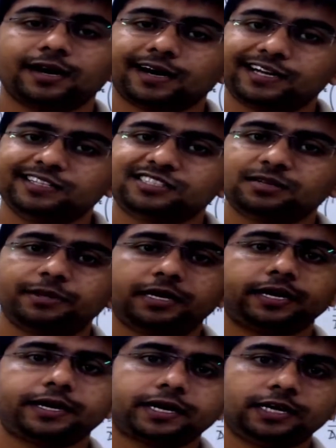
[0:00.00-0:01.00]

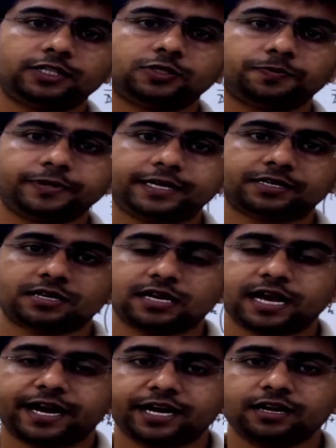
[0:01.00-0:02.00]
unsymmetrically spaced
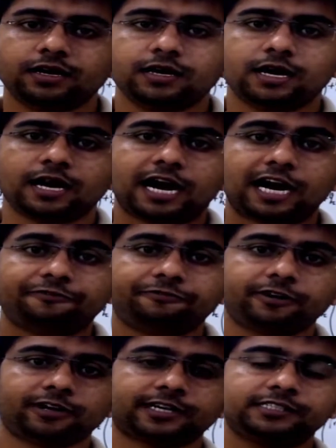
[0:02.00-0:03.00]
line
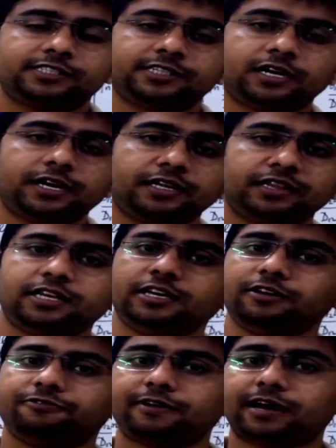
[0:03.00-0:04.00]
after considering
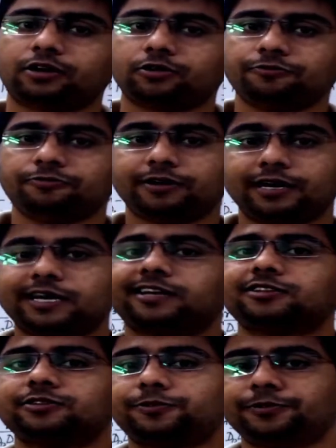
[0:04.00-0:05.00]
the effect of
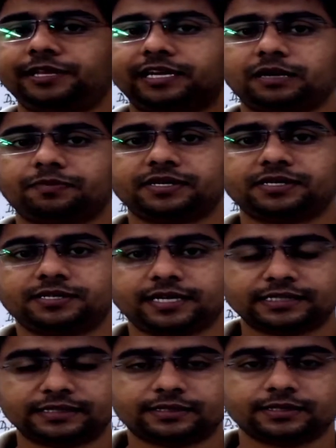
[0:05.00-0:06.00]
earth on the
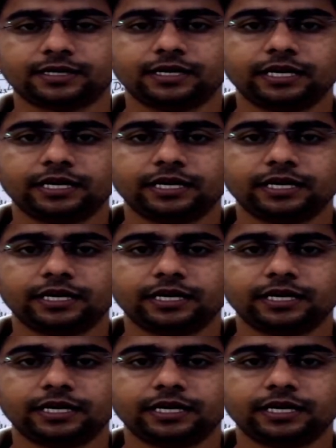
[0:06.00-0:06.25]
capacitance.